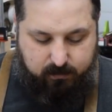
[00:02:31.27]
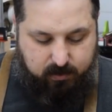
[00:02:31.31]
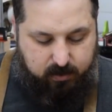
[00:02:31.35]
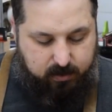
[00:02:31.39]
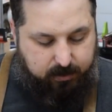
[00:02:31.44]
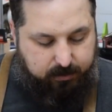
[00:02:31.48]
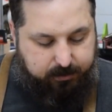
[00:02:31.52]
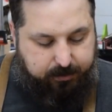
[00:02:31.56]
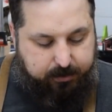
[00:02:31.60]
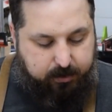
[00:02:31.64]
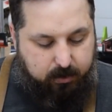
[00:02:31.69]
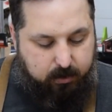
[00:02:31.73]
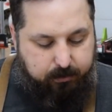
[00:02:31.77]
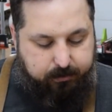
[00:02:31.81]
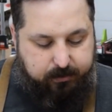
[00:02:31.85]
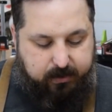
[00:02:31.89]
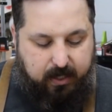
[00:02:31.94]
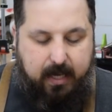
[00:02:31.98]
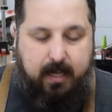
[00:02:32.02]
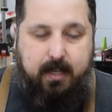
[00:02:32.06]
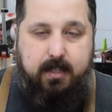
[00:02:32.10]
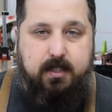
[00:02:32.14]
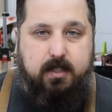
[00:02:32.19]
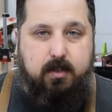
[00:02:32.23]
There's still
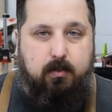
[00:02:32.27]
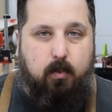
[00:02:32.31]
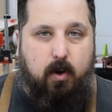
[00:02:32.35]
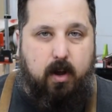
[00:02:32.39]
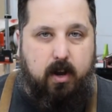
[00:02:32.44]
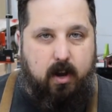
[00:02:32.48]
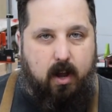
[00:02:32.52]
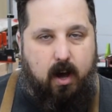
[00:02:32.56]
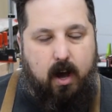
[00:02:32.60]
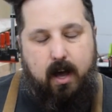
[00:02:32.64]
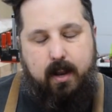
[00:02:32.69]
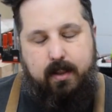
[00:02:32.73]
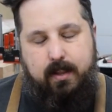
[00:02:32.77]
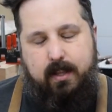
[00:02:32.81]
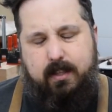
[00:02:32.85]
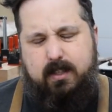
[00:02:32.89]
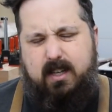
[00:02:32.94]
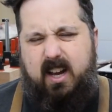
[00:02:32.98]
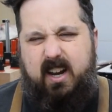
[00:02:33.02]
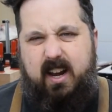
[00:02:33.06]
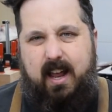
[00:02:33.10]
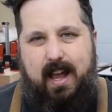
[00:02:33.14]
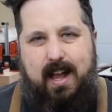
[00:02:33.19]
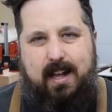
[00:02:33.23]
dings and whatnot, and that
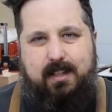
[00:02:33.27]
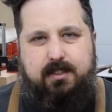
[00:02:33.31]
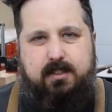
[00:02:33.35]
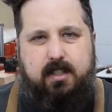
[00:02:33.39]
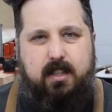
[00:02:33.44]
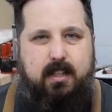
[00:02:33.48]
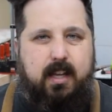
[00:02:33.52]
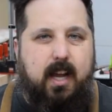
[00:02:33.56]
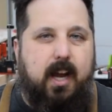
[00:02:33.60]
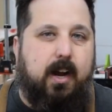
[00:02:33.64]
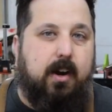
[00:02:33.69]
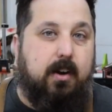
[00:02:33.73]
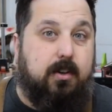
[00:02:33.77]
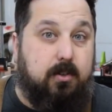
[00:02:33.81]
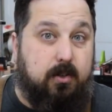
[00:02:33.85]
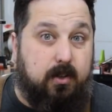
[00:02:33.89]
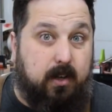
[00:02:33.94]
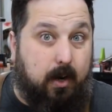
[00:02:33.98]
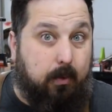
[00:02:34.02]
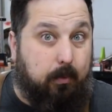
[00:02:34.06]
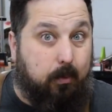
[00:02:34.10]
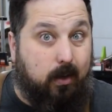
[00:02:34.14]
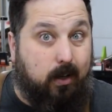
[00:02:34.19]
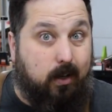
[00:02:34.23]
kind of adds to the character,
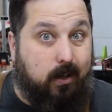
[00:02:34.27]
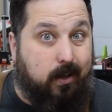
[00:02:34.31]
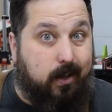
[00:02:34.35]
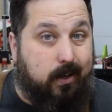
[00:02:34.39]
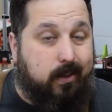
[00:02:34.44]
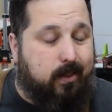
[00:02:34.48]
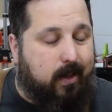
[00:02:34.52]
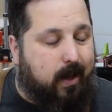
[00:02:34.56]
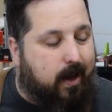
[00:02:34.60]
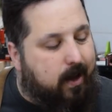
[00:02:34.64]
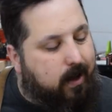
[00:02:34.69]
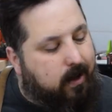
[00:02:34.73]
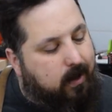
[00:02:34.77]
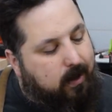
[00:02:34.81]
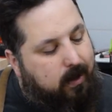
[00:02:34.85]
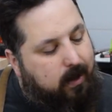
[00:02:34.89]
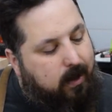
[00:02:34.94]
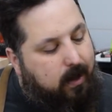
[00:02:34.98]
and I really like that